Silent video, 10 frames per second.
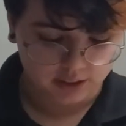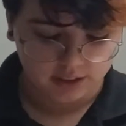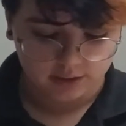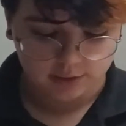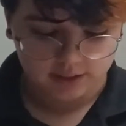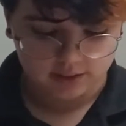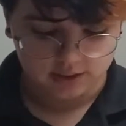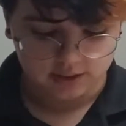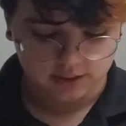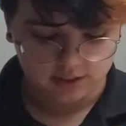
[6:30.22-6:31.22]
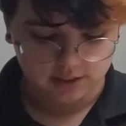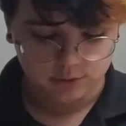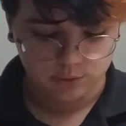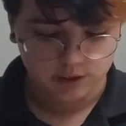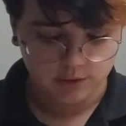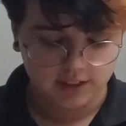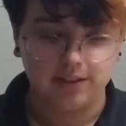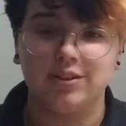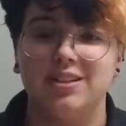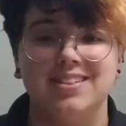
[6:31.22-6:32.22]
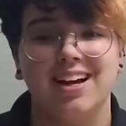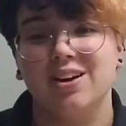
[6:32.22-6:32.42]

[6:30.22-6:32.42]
you know what? This is just what we're doing now because I